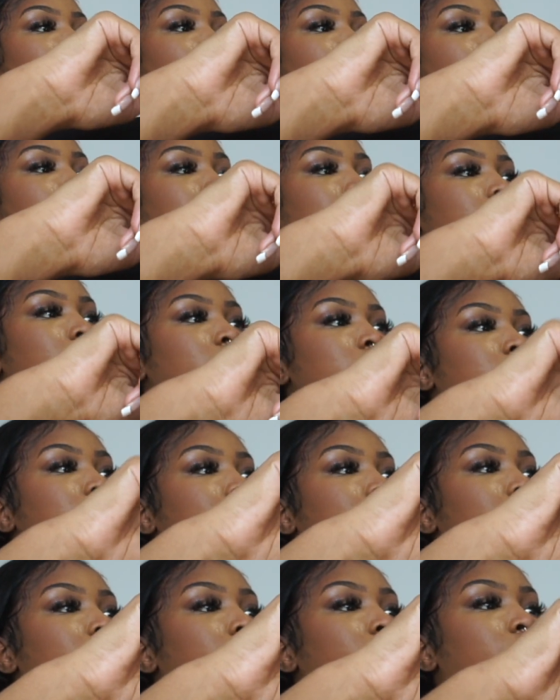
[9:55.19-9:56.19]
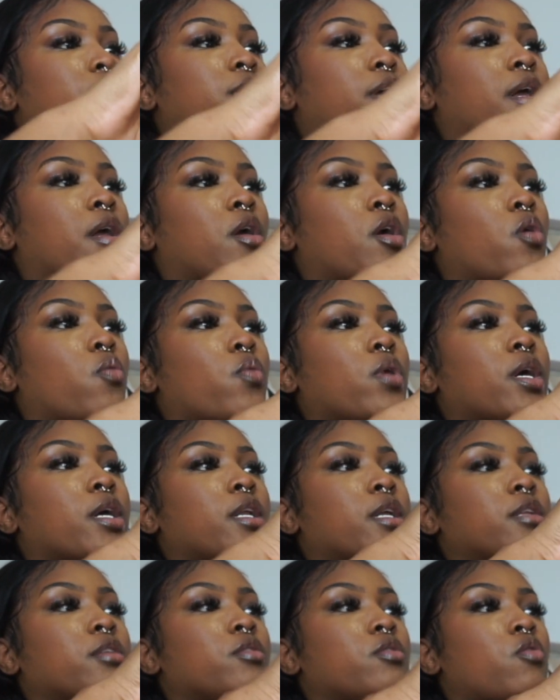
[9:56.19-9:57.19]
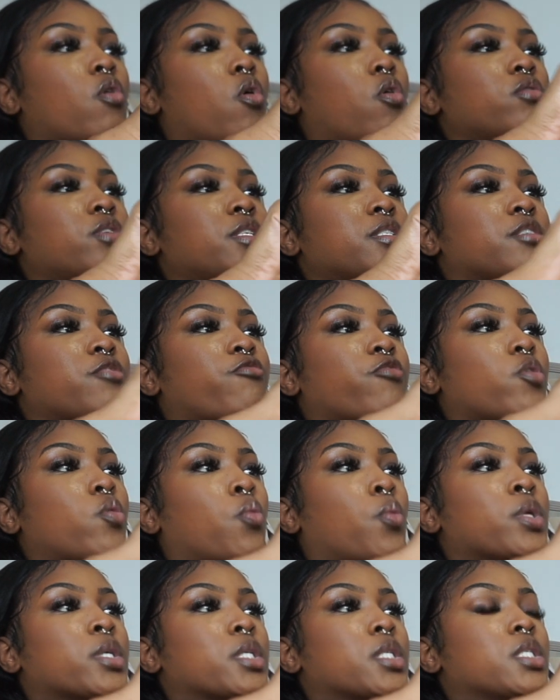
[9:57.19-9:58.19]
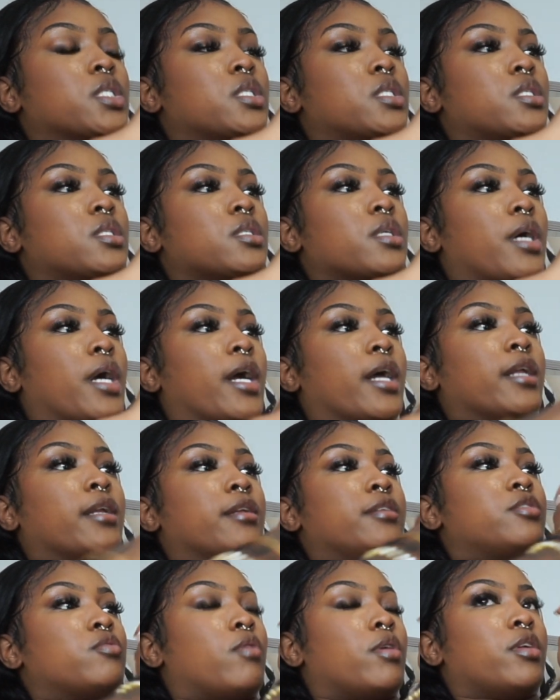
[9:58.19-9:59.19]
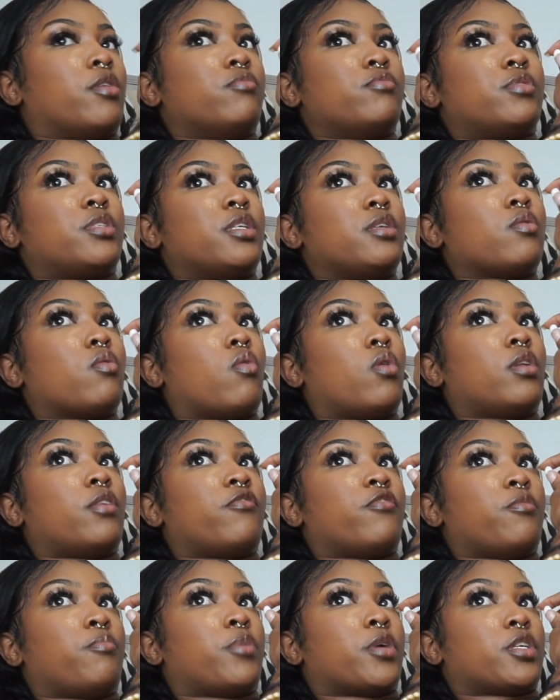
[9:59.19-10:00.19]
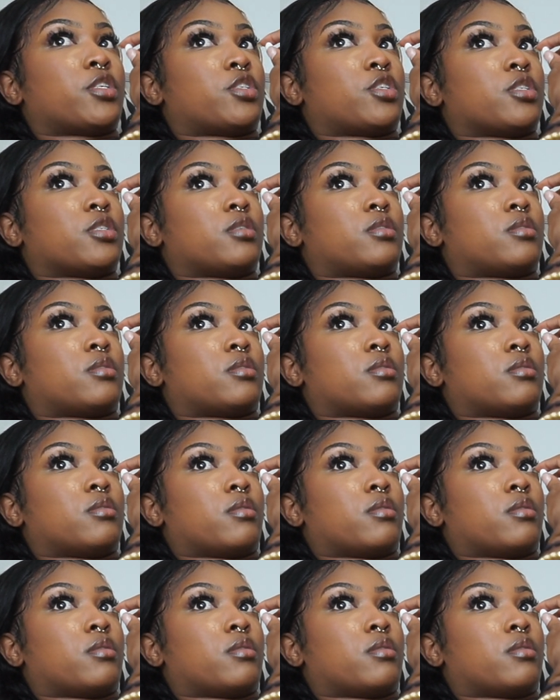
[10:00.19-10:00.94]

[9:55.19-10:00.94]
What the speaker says: this is like they go in all these different orders, and so I don't see all of the pictures